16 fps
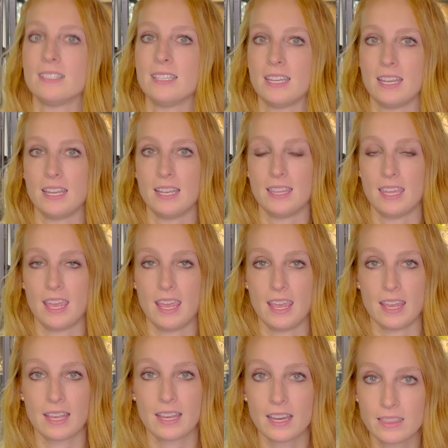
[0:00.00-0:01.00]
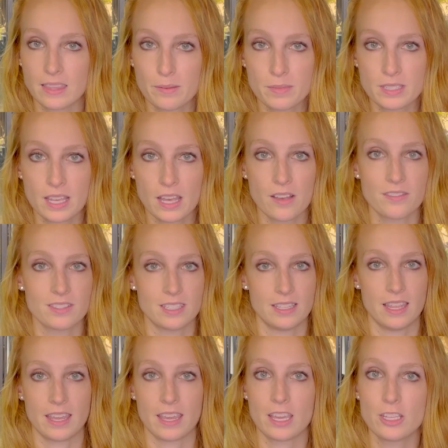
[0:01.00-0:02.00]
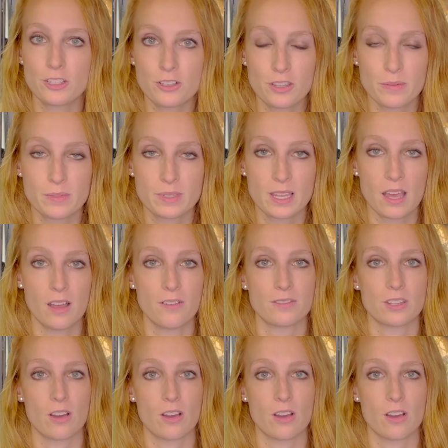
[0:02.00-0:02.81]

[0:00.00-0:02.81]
Did they cut themselves? Did they injure themselves?